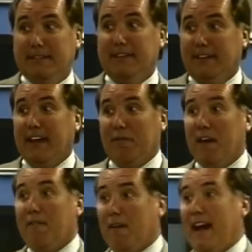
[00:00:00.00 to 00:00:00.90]
If you
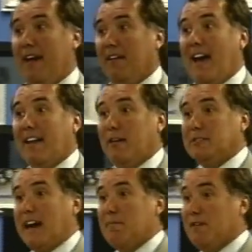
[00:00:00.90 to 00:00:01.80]
ever had, a lot of those
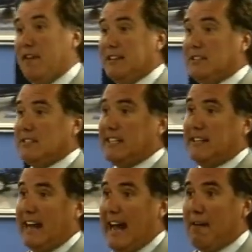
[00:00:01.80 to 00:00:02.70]
types of engines tend to
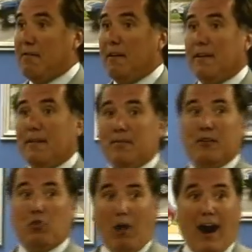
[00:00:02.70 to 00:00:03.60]
have
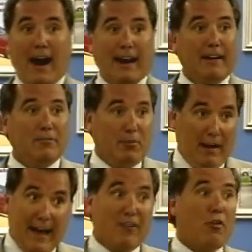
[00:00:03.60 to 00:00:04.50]
a
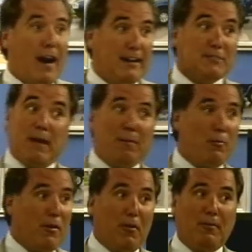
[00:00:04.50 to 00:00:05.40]
lot of dryness, maybe where
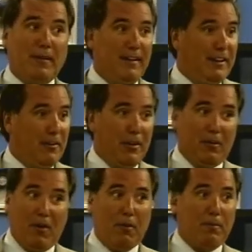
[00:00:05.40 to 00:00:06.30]
they'll
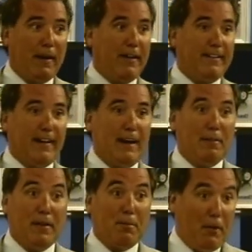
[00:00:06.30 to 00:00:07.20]
go a period of time and
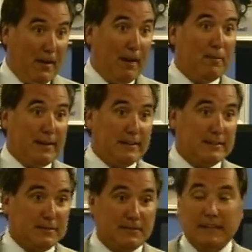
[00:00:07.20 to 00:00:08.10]
they'll burn up because
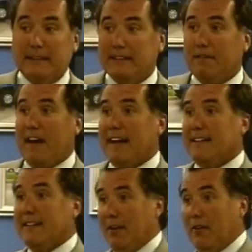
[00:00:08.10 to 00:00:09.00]
of the fact that
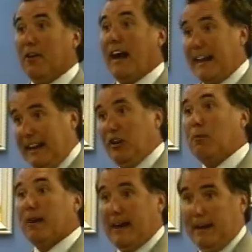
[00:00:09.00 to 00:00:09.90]
they're not getting
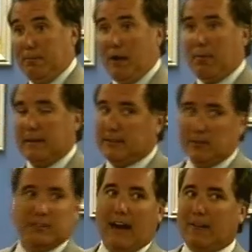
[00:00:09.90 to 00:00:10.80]
lubricated properly. 2
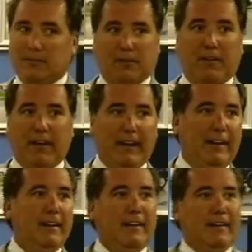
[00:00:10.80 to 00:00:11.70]
cycles are very
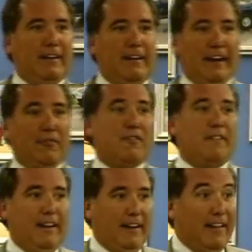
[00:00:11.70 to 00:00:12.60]

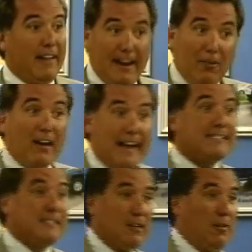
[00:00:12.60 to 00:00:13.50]
interesting, and they don't last
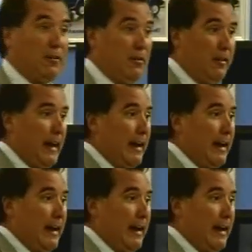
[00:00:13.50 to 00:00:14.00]
as long due to that.